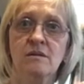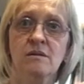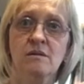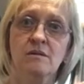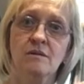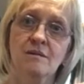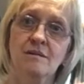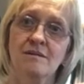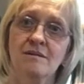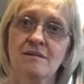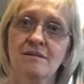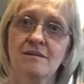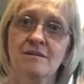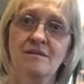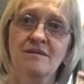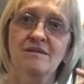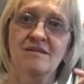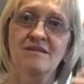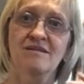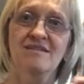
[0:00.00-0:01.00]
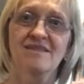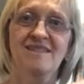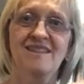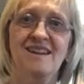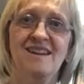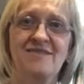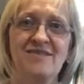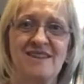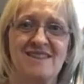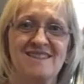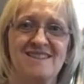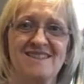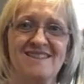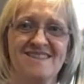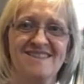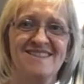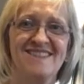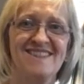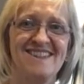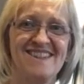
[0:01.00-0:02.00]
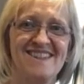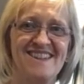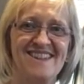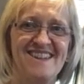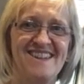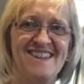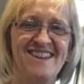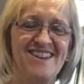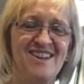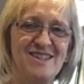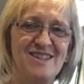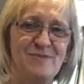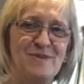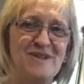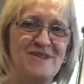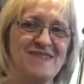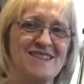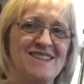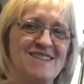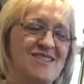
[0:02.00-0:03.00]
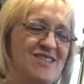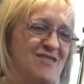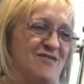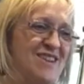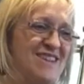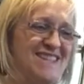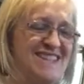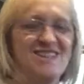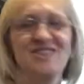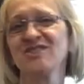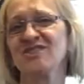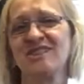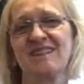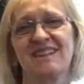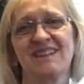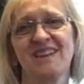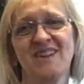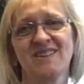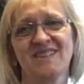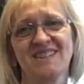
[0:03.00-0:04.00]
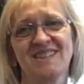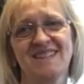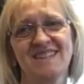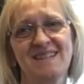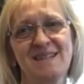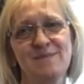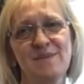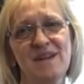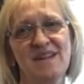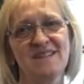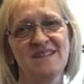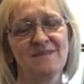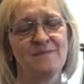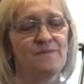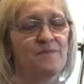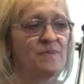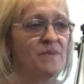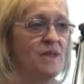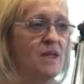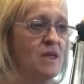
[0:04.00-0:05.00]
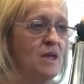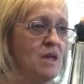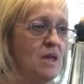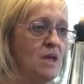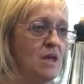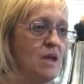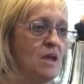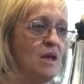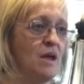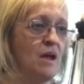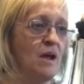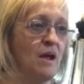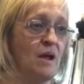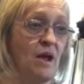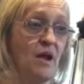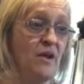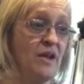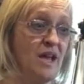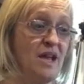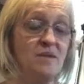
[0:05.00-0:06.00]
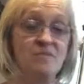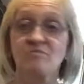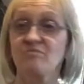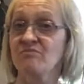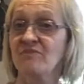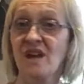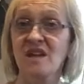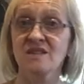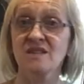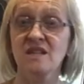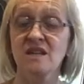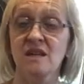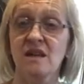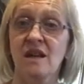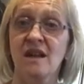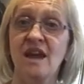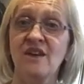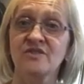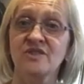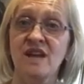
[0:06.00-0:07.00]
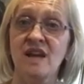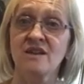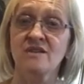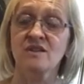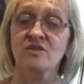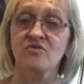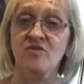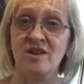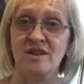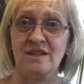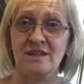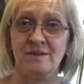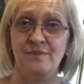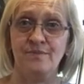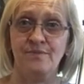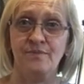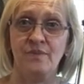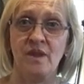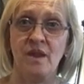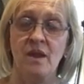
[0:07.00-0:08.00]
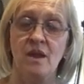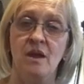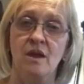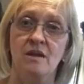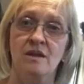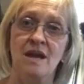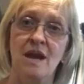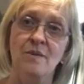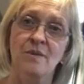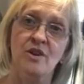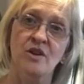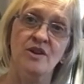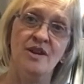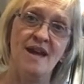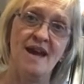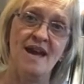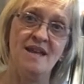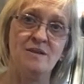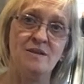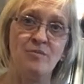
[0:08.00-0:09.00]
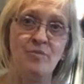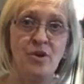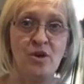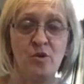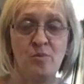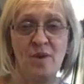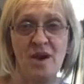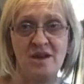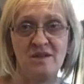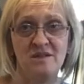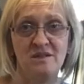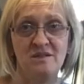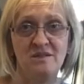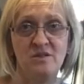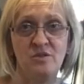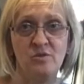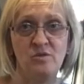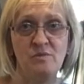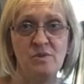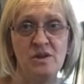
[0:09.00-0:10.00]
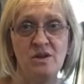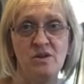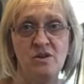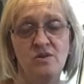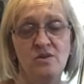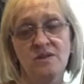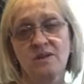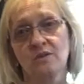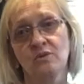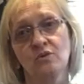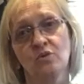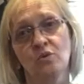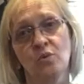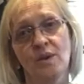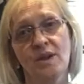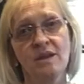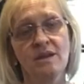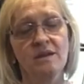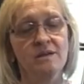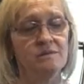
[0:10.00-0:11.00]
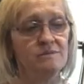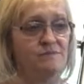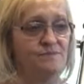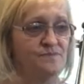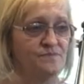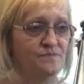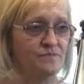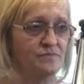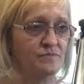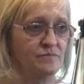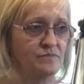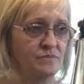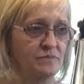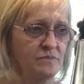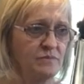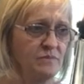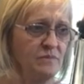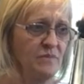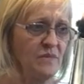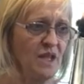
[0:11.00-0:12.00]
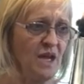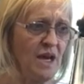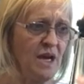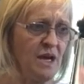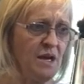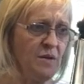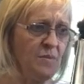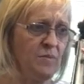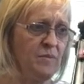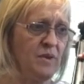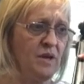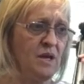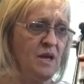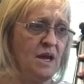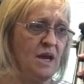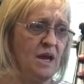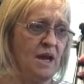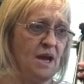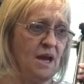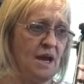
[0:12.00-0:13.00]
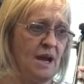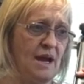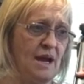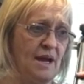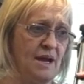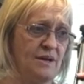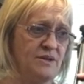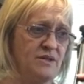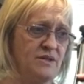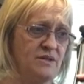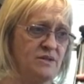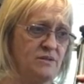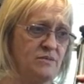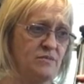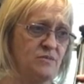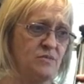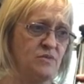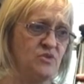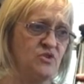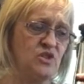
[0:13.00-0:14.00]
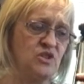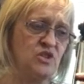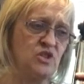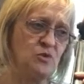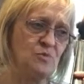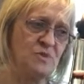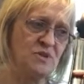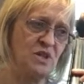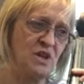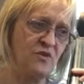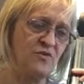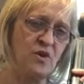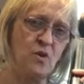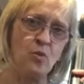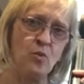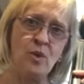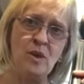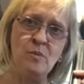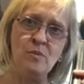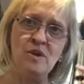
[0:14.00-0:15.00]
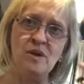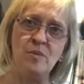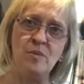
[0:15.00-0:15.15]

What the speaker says: and that's the very last bit of the resolution goes into D major. Okay, that's it. Left hand is ready. Now we're going to add the bow pattern that we've been using all week, and just observe that when we are